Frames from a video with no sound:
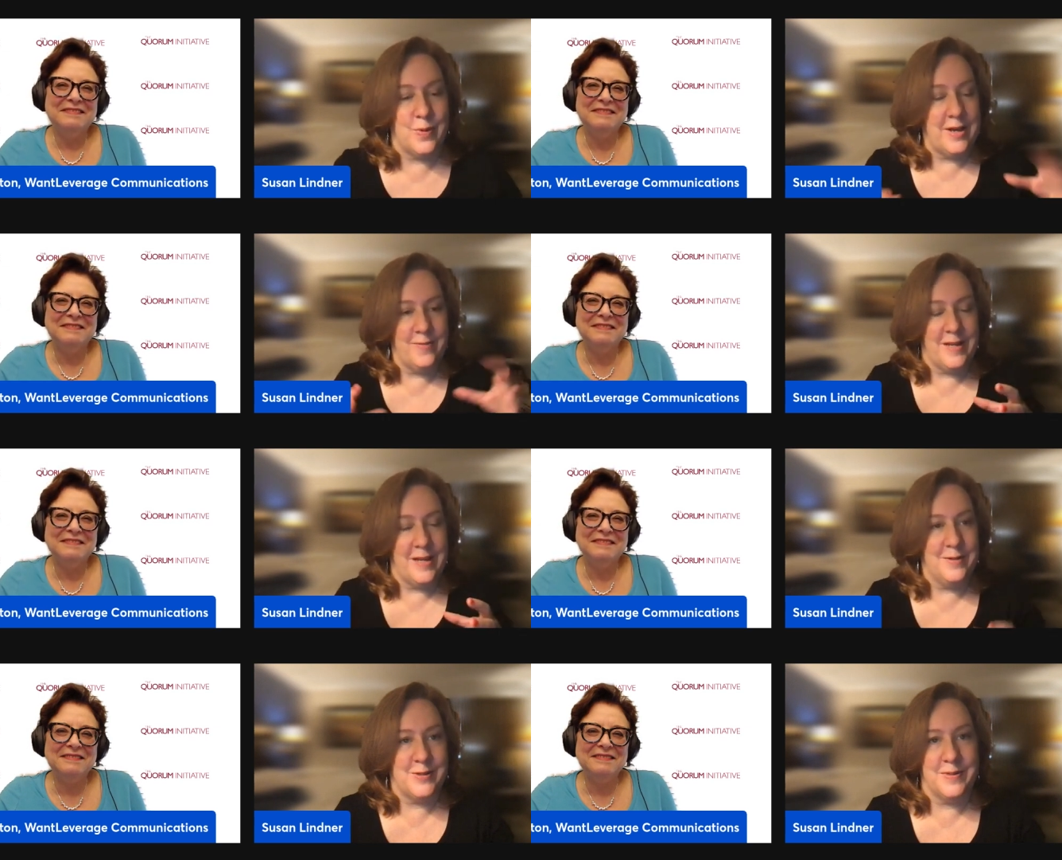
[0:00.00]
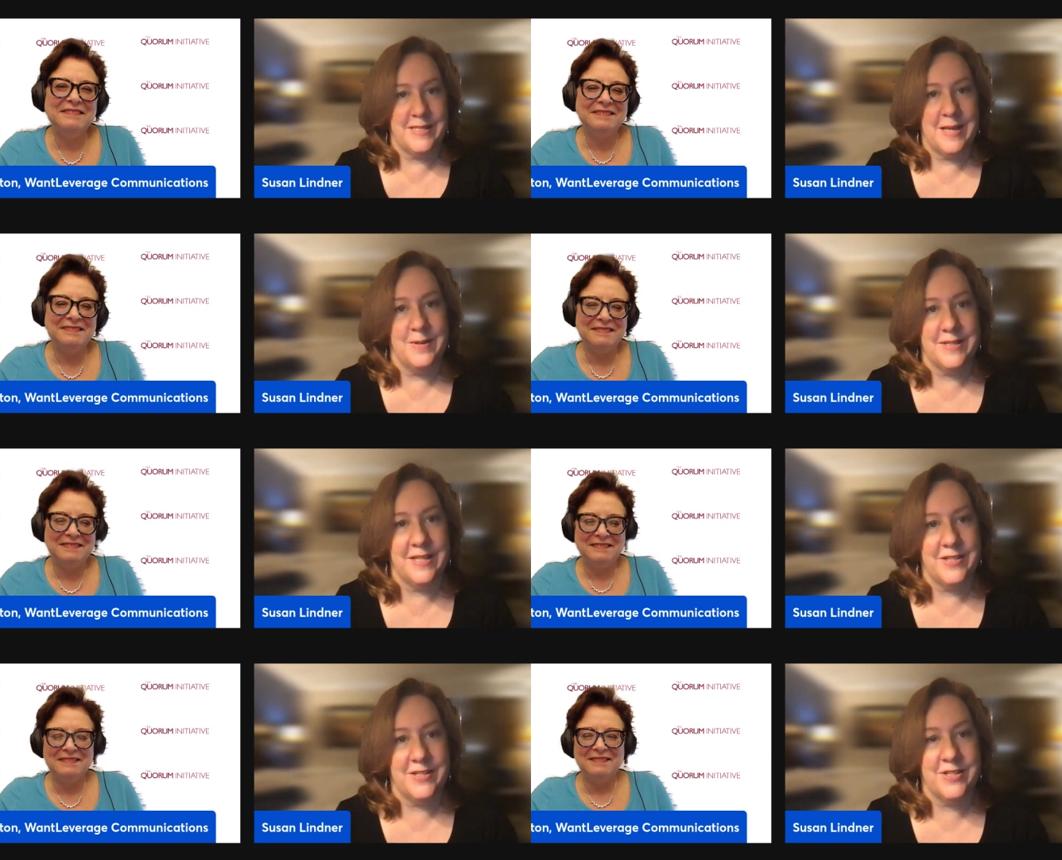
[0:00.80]
Speaker 1: you've been able to assemble
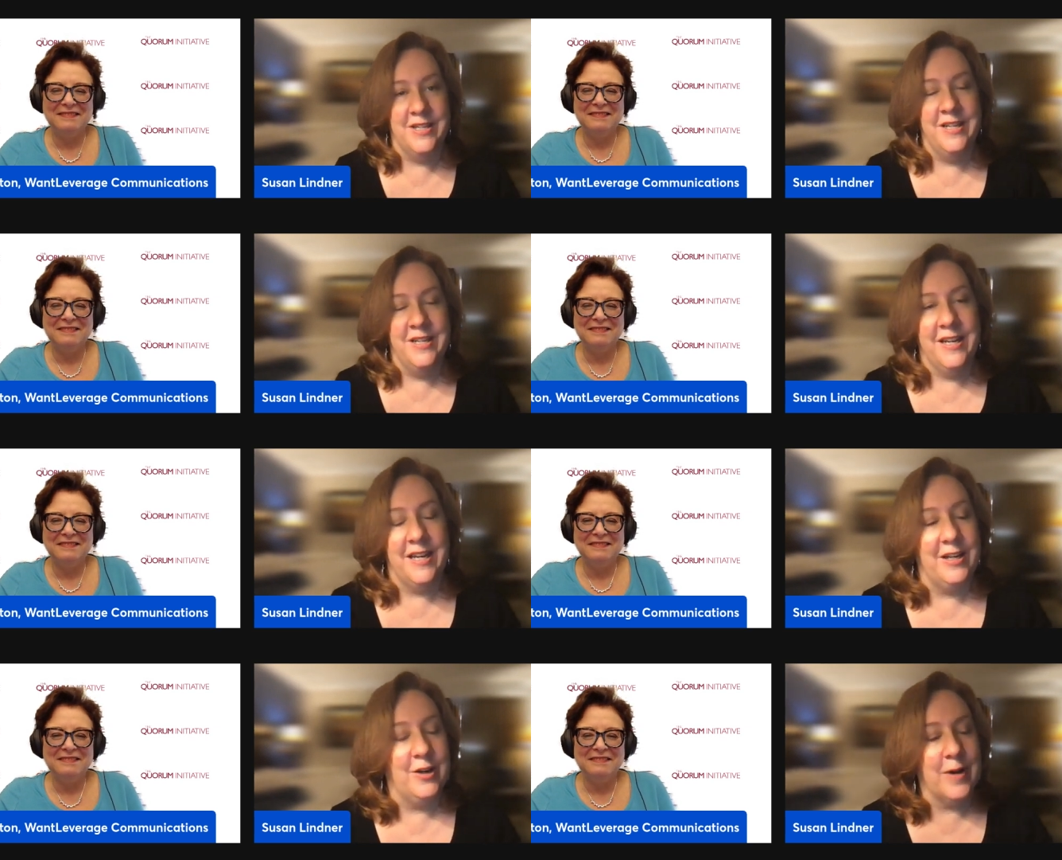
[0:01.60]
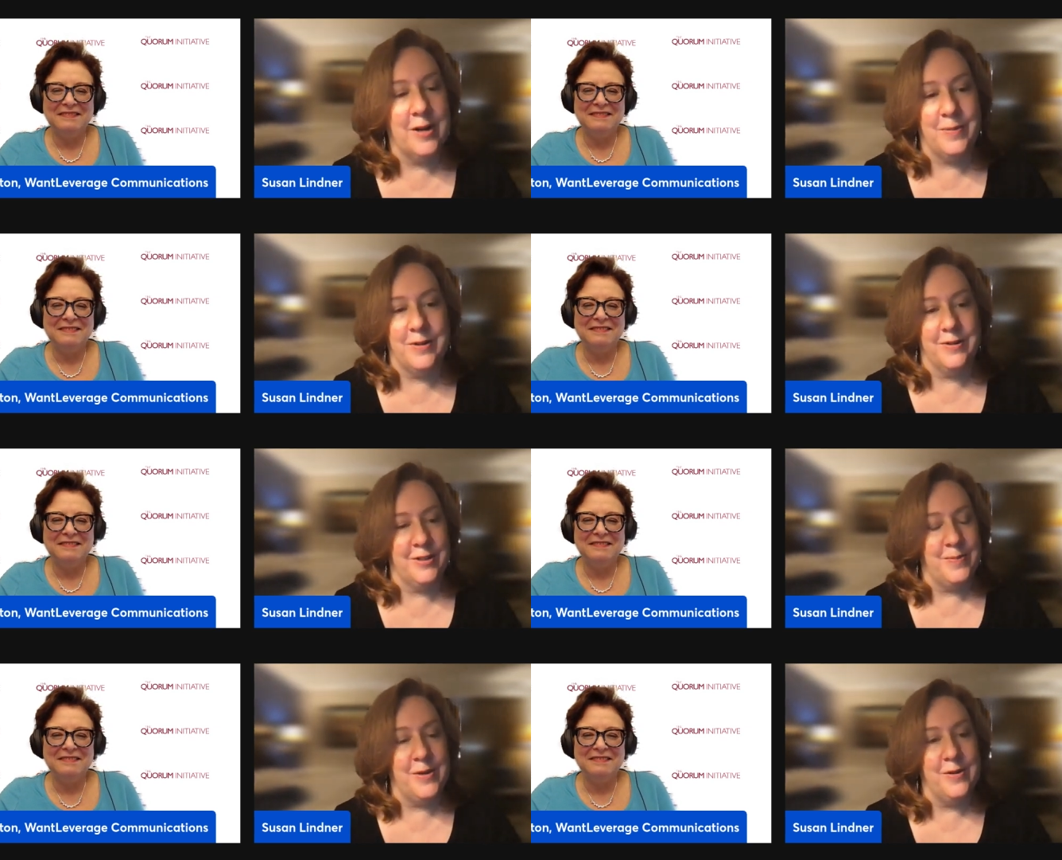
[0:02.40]
such an incredible
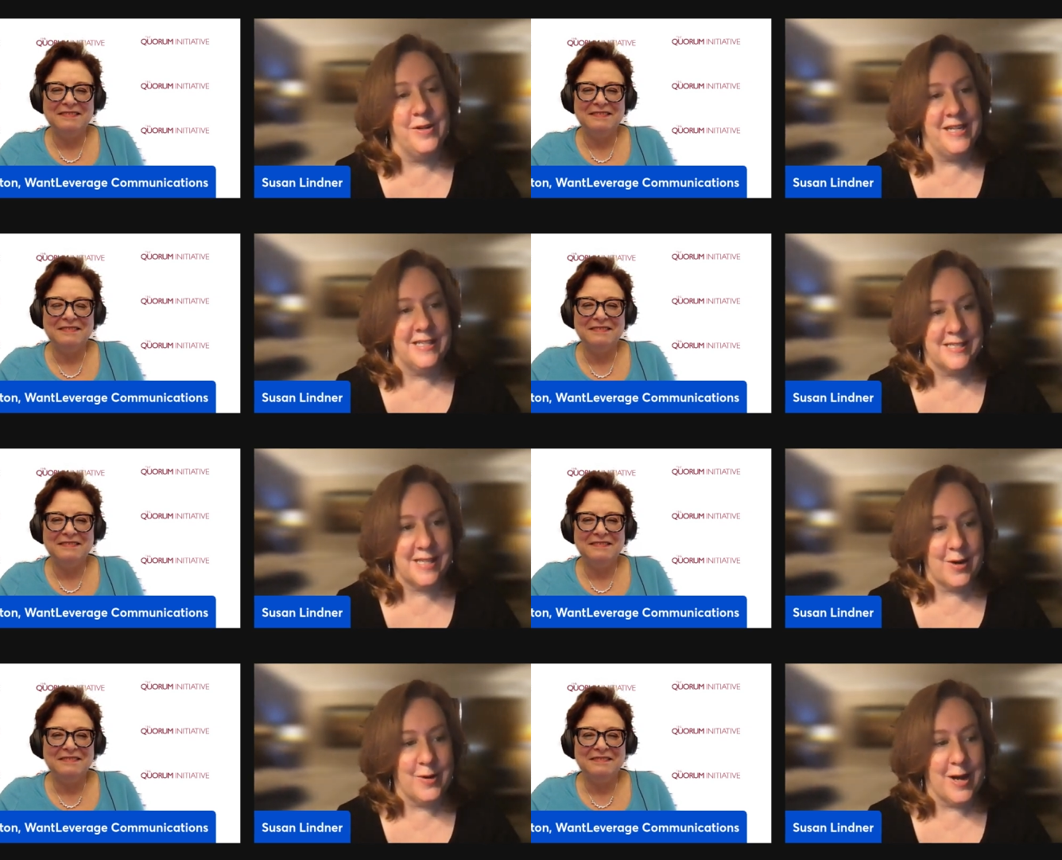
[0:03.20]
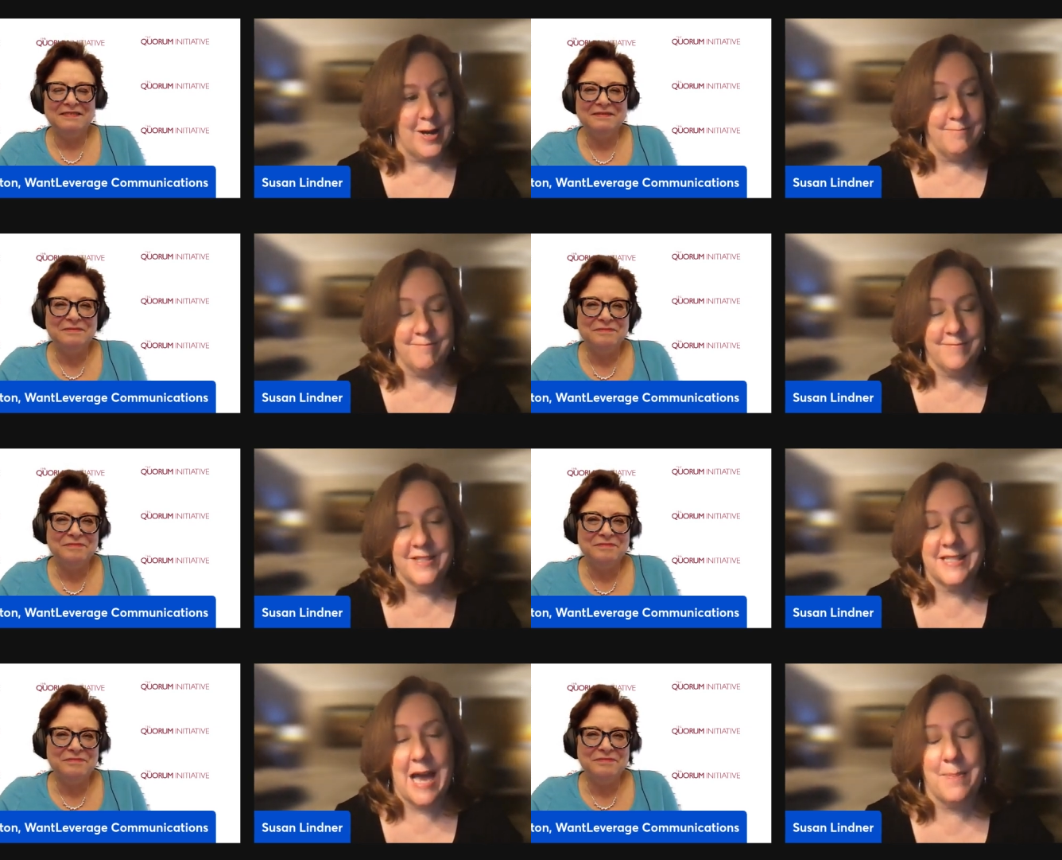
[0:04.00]
community. So um,
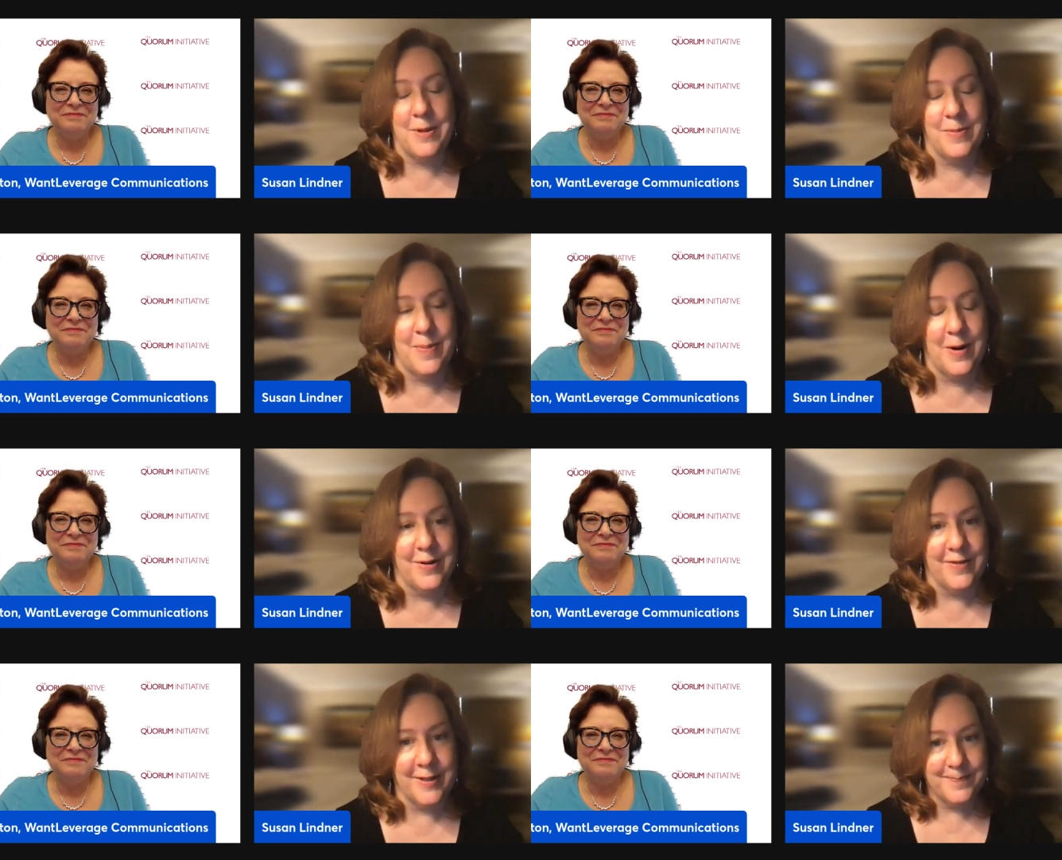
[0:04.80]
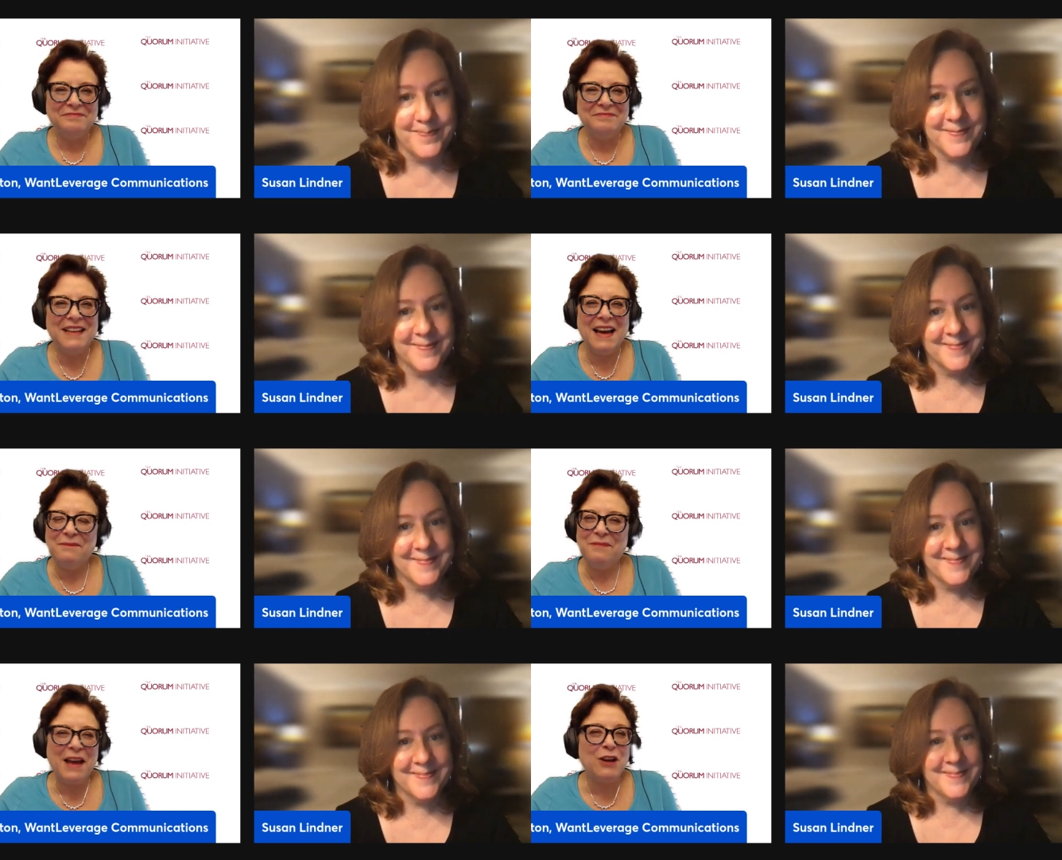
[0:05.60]
just happy to be part of it.
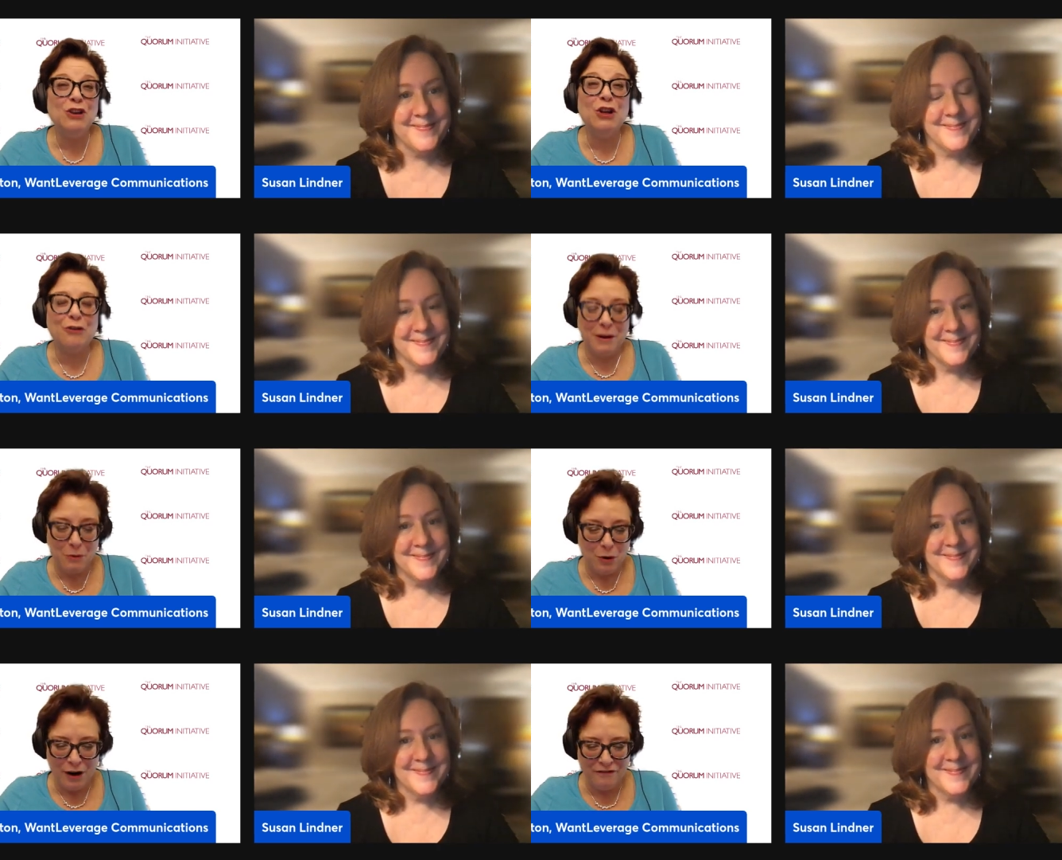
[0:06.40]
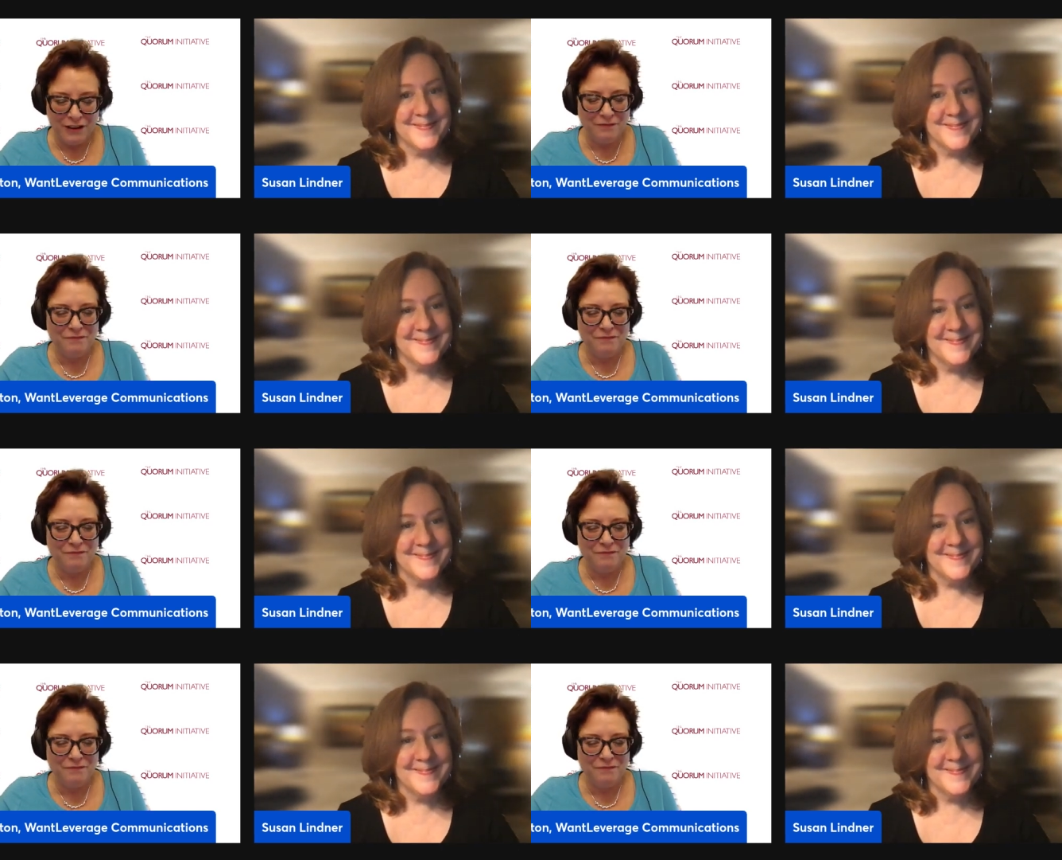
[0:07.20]
Speaker 2: Yeah, I couldn't agree more. I feel